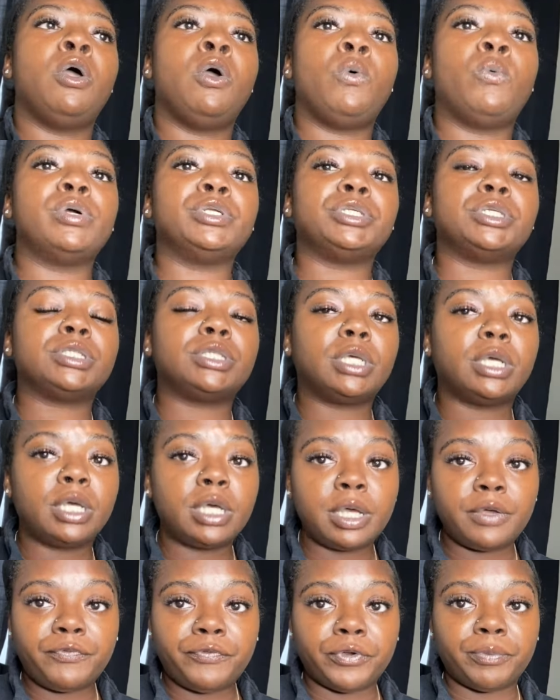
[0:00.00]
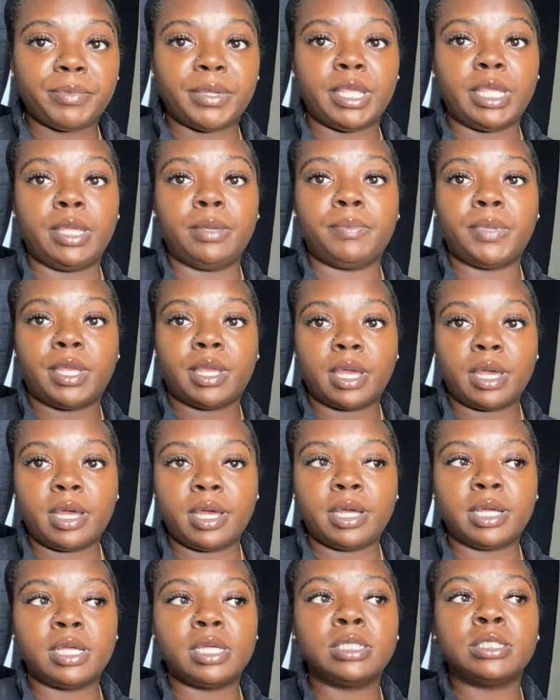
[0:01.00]
which is good for me
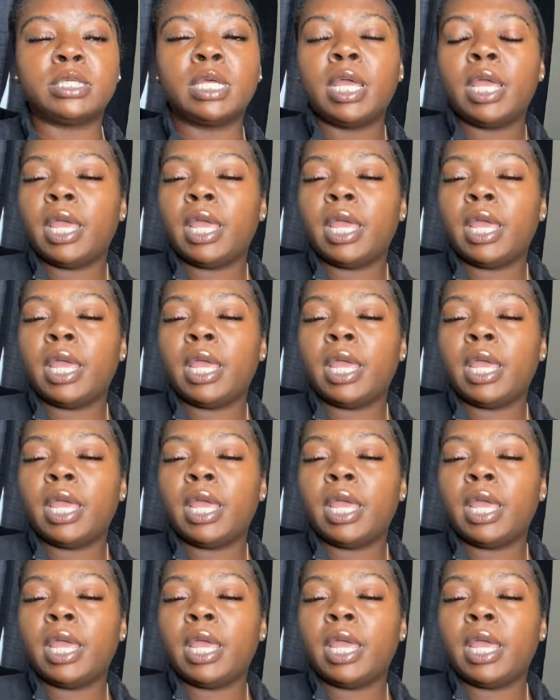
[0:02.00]
because